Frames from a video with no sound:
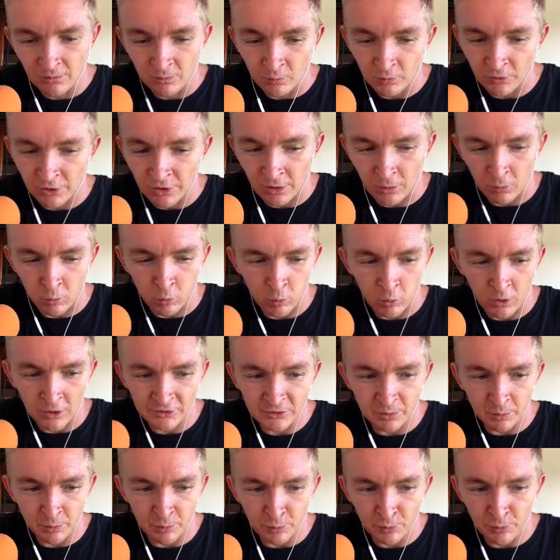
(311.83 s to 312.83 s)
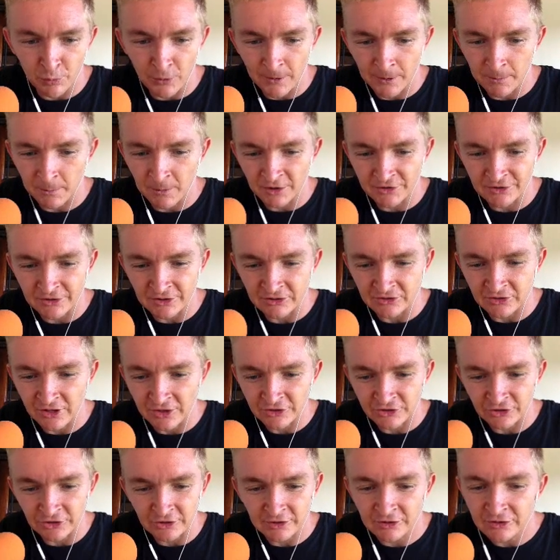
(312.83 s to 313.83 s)
you know, what's pretty much
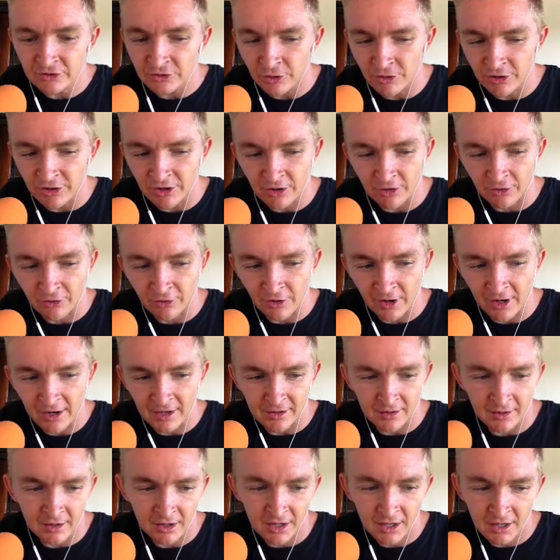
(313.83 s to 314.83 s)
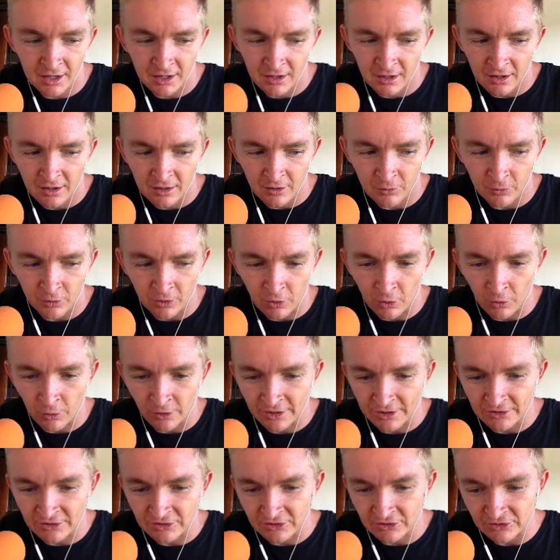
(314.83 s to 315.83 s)
essentially studio grade
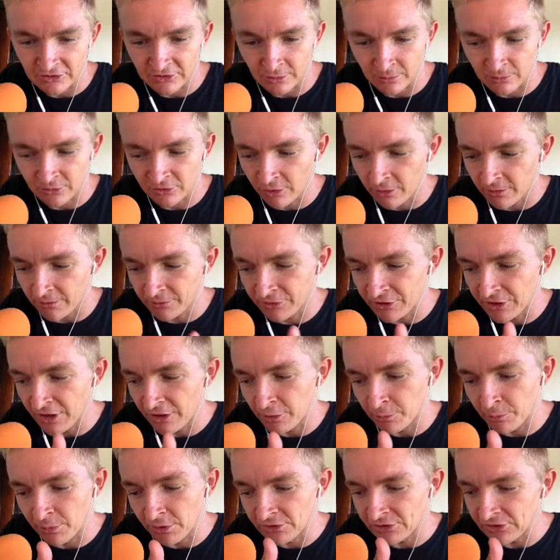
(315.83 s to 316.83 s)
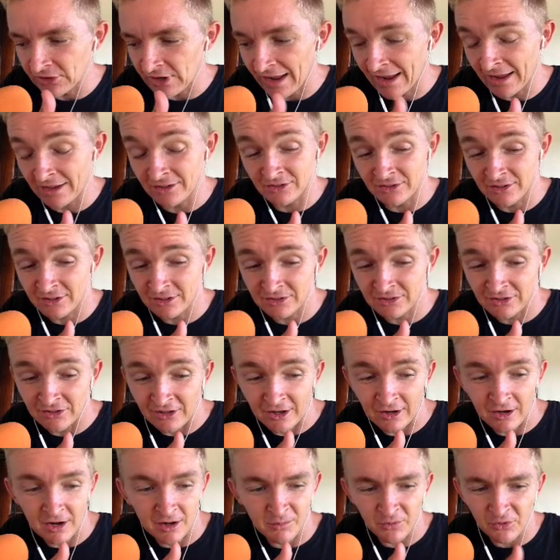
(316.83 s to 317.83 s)
recording system. So if the other person has this
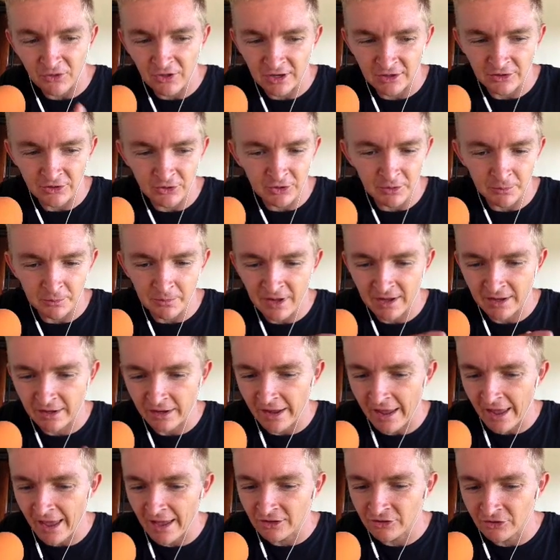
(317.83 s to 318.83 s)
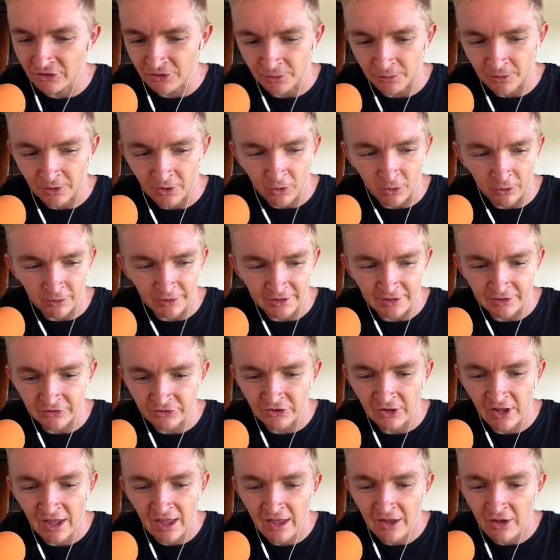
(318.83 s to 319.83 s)
set up, then you can make excellent
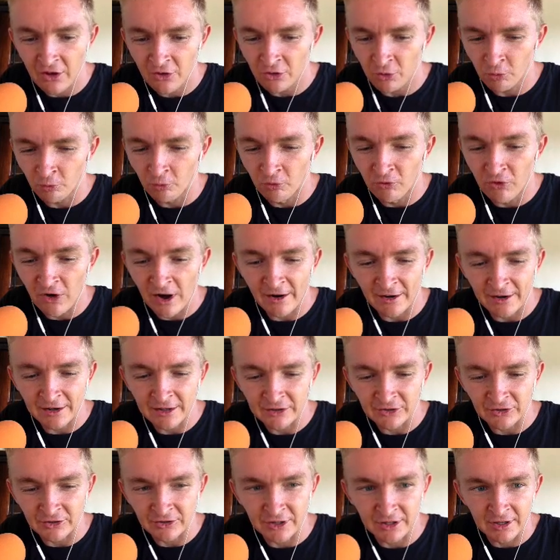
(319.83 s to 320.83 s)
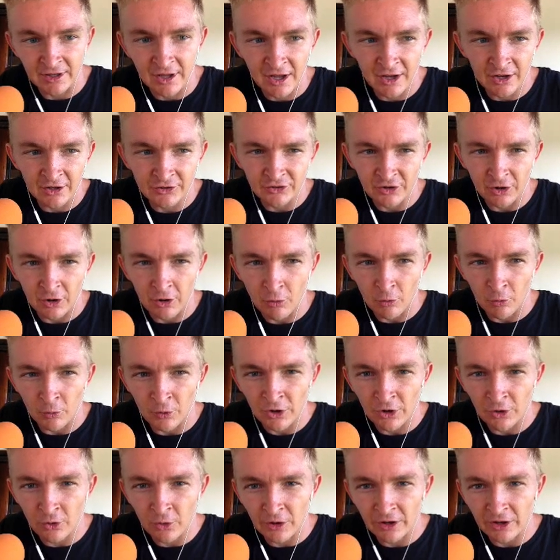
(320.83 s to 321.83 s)
recordings very easily. So
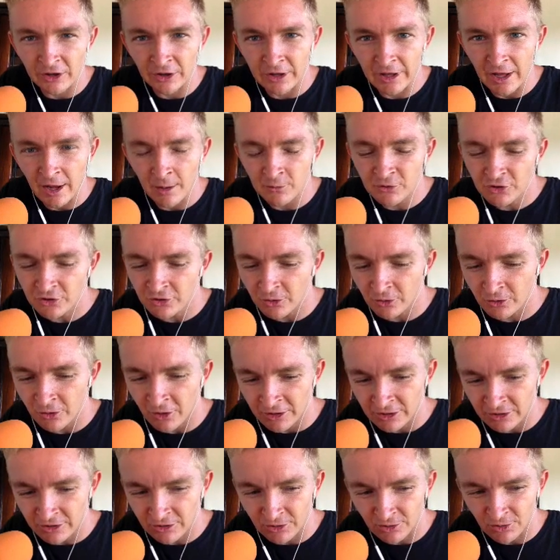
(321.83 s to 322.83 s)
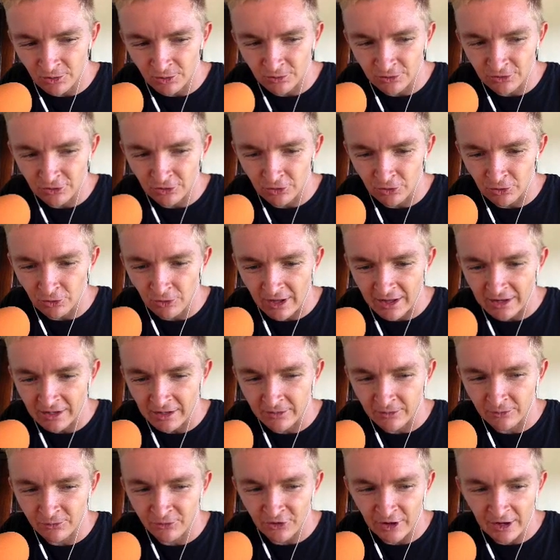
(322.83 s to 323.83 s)
real quickly, I'm just going to do
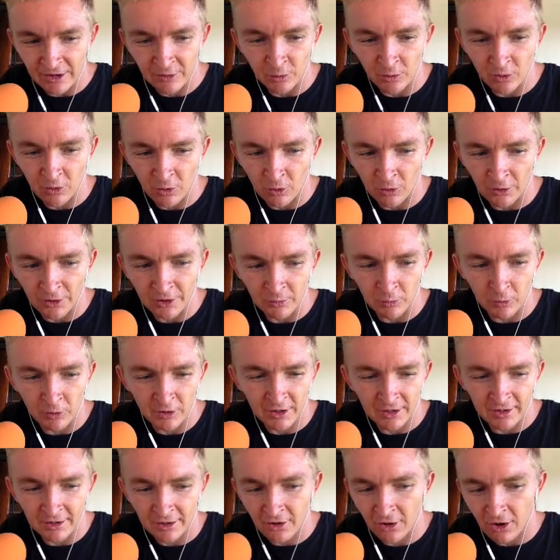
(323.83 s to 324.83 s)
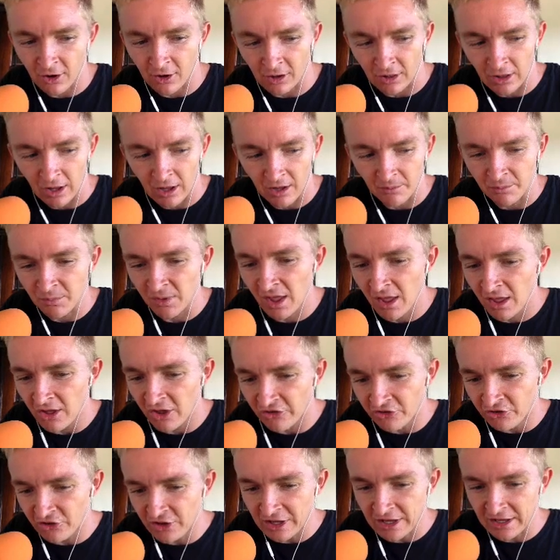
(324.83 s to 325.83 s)
a fake recording. We're going to call up
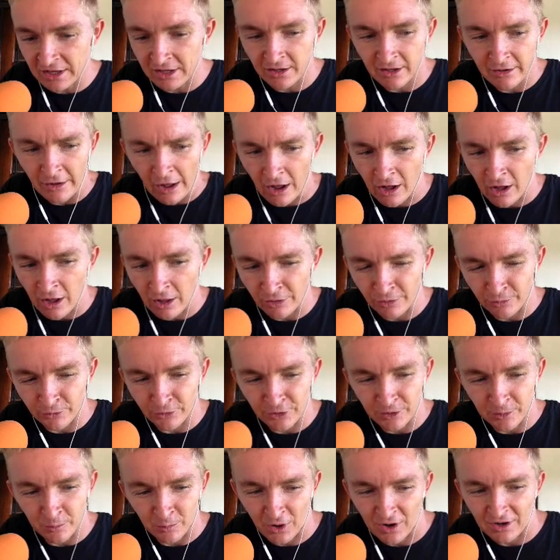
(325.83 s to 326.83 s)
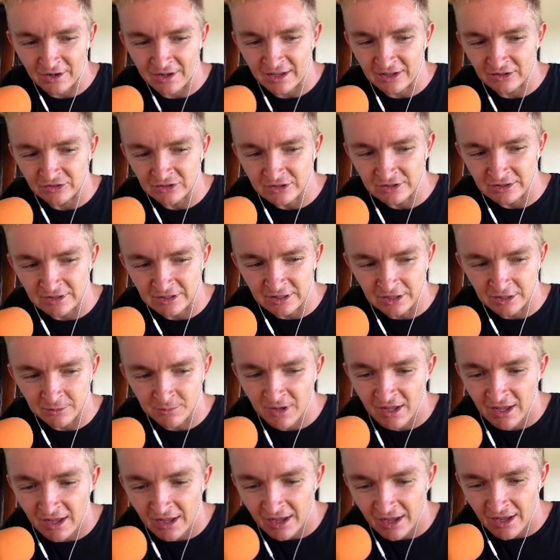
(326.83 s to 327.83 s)
V on the Freedom Podcasting team
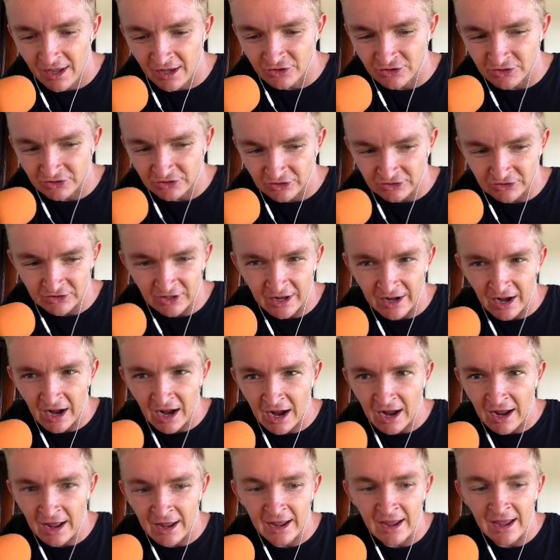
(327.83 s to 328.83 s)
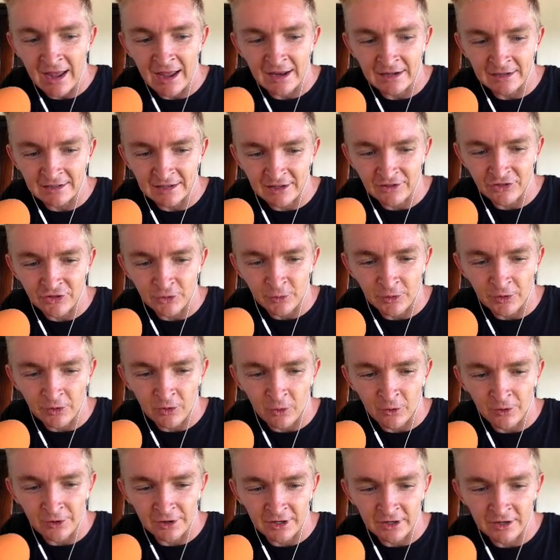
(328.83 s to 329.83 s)
just to say hi and get the
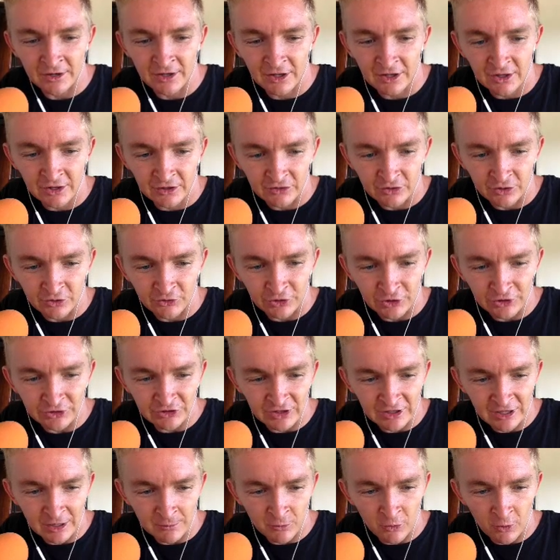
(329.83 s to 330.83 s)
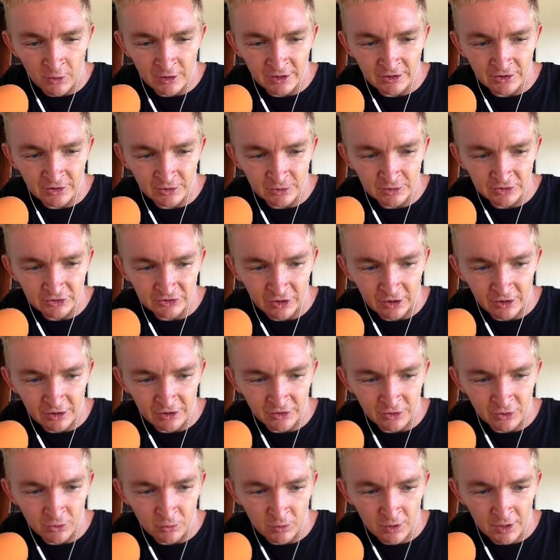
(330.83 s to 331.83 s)
recording. So the first thing I'm going to do is start a
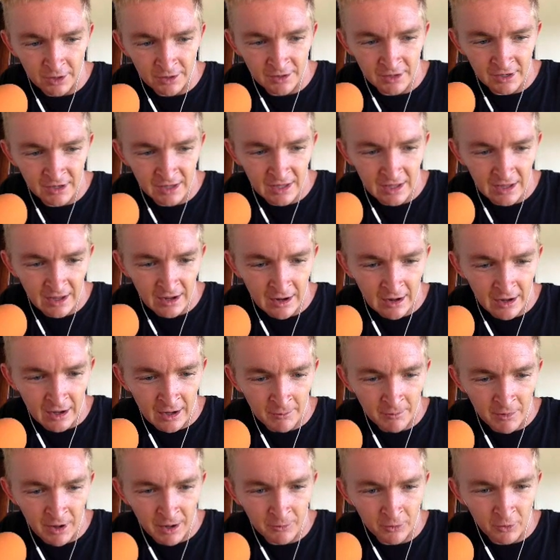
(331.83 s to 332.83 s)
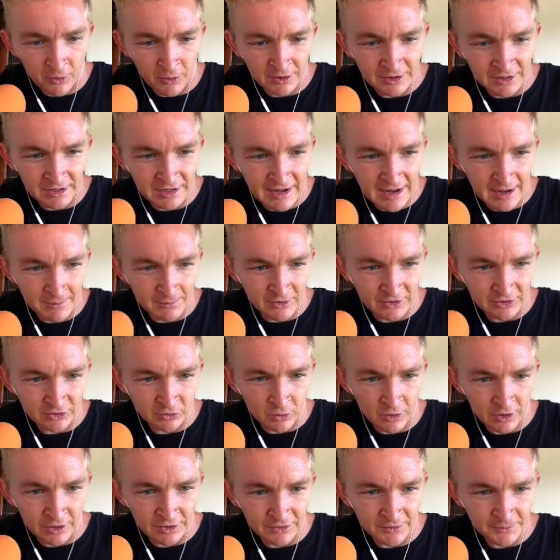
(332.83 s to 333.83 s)
new one. I'm going to name this
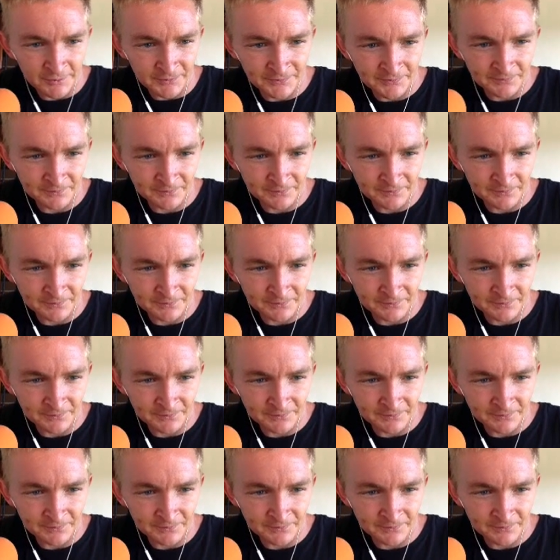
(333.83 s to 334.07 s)
one.